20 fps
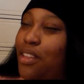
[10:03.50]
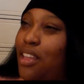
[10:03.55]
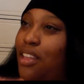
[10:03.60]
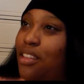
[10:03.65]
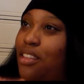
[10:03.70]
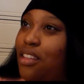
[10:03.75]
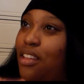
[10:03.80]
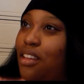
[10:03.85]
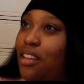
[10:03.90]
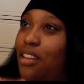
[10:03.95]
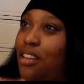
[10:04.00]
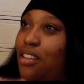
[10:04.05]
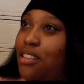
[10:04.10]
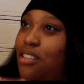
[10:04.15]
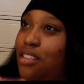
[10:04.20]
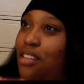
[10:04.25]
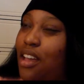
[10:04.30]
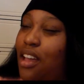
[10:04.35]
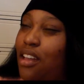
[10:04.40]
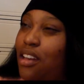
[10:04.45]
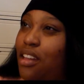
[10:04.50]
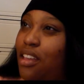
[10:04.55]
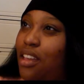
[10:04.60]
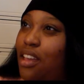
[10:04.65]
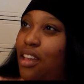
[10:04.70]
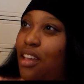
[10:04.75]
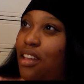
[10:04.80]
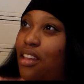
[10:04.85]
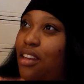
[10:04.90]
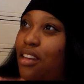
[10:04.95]
like thing is kind of
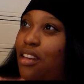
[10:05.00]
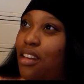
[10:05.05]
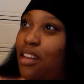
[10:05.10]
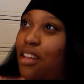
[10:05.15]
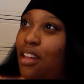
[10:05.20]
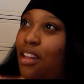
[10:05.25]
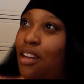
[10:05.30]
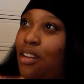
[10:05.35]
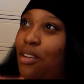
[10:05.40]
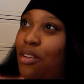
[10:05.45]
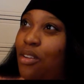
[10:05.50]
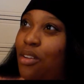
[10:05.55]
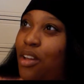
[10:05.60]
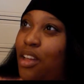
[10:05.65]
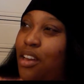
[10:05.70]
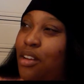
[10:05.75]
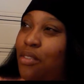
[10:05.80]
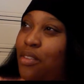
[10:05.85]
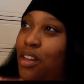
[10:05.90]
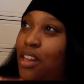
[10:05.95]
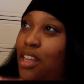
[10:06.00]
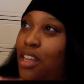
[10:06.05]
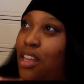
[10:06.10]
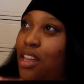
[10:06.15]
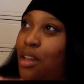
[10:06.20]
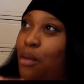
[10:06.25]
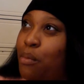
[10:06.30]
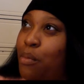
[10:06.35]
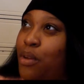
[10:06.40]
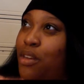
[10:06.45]
yet. I don't know, I didn't really
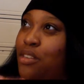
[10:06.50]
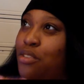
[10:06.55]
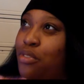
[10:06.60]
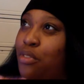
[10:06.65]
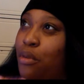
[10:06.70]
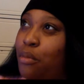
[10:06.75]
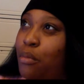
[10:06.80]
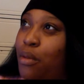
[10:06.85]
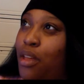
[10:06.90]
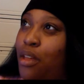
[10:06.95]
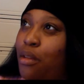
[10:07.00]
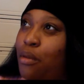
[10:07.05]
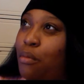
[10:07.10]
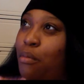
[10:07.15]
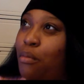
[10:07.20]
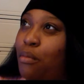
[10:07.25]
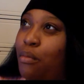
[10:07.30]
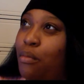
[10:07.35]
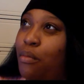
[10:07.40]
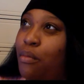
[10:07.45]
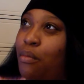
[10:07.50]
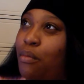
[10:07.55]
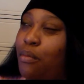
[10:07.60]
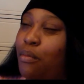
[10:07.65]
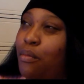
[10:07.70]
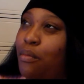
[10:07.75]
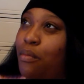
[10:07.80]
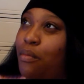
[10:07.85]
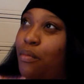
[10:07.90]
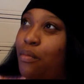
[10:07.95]
get much from him.
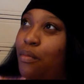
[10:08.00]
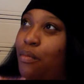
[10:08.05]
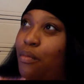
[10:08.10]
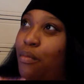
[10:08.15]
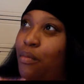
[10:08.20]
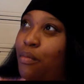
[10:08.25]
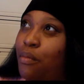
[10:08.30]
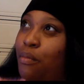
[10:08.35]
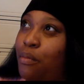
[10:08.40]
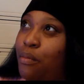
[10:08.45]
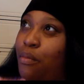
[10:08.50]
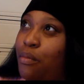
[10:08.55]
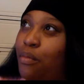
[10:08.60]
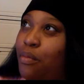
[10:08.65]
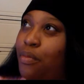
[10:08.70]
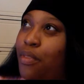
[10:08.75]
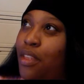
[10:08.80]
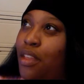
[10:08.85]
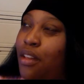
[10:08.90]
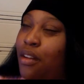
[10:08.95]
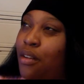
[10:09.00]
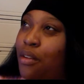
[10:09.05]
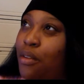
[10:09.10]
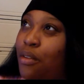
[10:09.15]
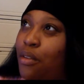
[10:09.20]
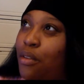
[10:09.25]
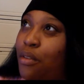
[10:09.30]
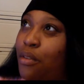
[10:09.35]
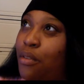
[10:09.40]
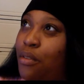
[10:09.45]
I don't
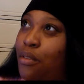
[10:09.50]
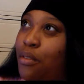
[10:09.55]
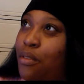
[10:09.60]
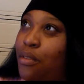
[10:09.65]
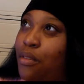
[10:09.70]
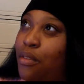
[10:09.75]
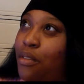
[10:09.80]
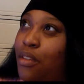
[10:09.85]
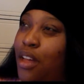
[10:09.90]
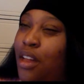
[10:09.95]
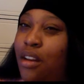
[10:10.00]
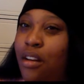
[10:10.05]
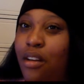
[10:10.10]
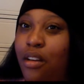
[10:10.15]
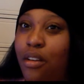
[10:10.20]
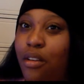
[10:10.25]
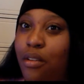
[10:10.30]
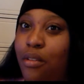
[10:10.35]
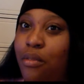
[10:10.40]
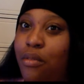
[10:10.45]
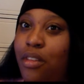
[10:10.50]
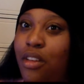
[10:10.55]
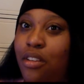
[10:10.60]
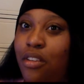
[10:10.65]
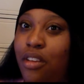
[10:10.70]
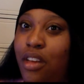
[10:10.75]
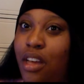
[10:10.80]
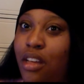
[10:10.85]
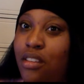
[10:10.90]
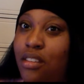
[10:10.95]
know. I don't know.
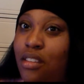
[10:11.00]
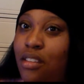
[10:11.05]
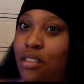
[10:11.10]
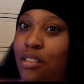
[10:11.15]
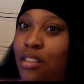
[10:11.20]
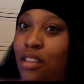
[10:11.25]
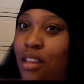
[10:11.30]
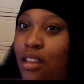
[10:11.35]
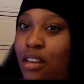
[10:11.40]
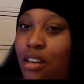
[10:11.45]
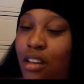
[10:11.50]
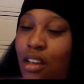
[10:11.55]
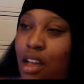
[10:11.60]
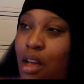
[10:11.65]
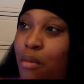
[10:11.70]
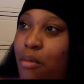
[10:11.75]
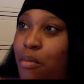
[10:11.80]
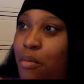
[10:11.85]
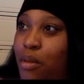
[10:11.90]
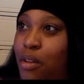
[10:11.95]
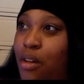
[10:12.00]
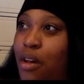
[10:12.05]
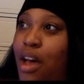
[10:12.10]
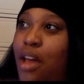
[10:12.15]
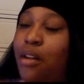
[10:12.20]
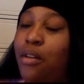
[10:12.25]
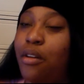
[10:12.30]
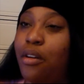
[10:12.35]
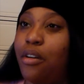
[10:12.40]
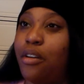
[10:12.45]
Did you guys do? Say it in the comment below.
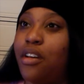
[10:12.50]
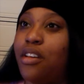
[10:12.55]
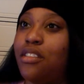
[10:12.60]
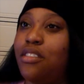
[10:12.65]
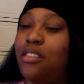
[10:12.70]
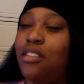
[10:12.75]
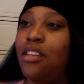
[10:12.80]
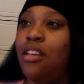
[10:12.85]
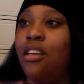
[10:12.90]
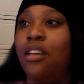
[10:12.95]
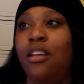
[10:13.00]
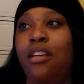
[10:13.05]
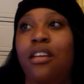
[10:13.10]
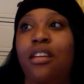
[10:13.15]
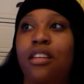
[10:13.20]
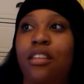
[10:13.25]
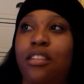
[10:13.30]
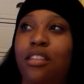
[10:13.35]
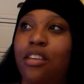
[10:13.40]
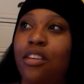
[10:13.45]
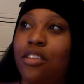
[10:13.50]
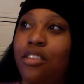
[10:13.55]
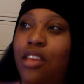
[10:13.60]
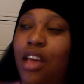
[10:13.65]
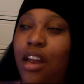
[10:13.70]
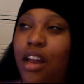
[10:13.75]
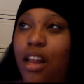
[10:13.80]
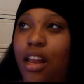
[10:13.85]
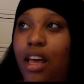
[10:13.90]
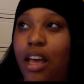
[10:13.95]
I don't know, cause Zico's
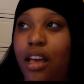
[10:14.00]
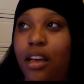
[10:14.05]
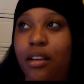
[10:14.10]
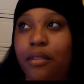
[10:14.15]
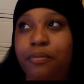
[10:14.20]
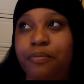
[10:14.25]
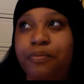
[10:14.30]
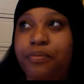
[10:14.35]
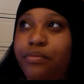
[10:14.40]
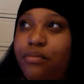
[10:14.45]
kind of like,